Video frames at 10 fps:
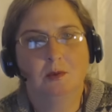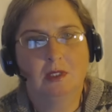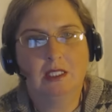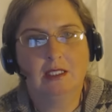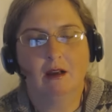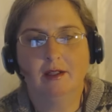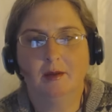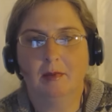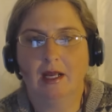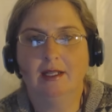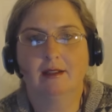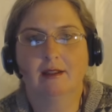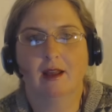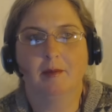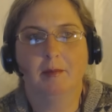was really on your mind a
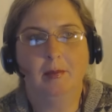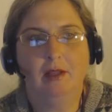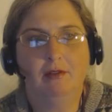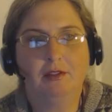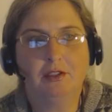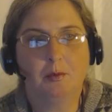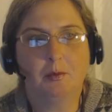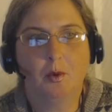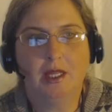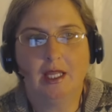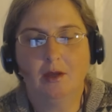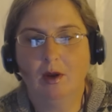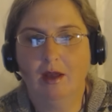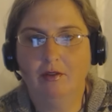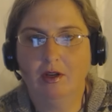lot, maybe even to the point that
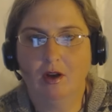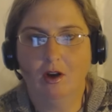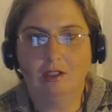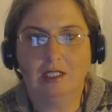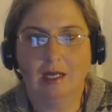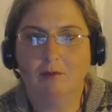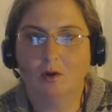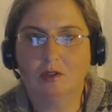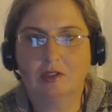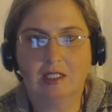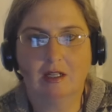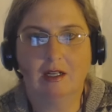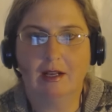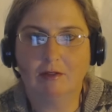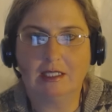you were having a hard time focusing
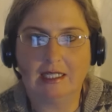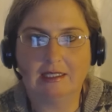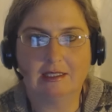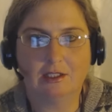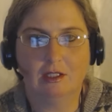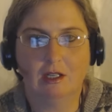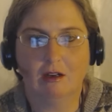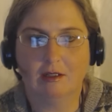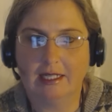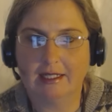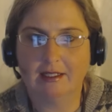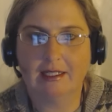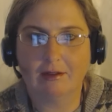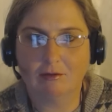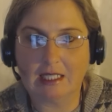on
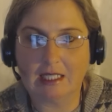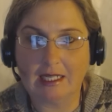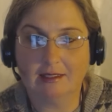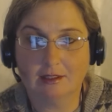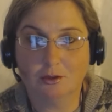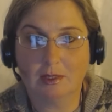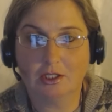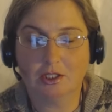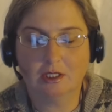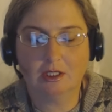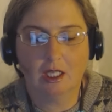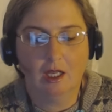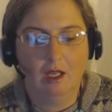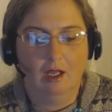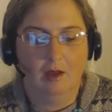handling everyday situations,
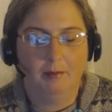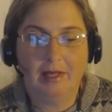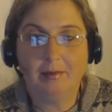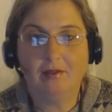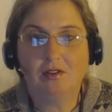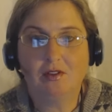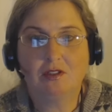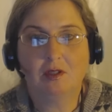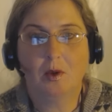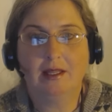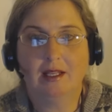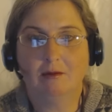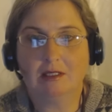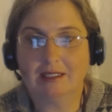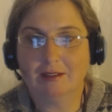maybe even to the point
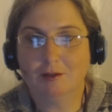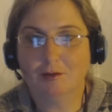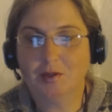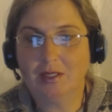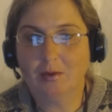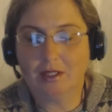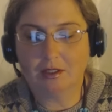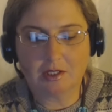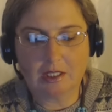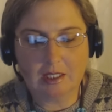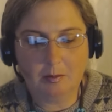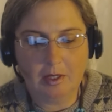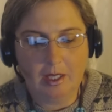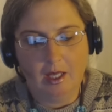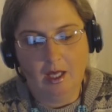that it was interfering with your
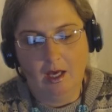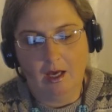sleep.